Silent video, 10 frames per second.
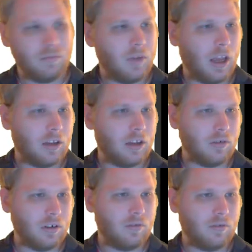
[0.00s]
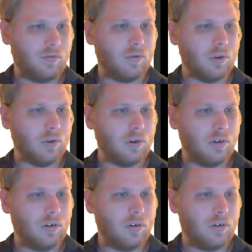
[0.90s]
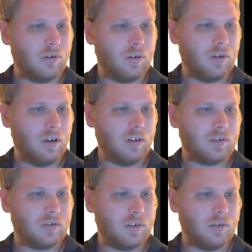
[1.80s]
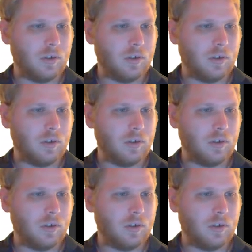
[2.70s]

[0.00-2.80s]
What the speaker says: accurate for Illustrator.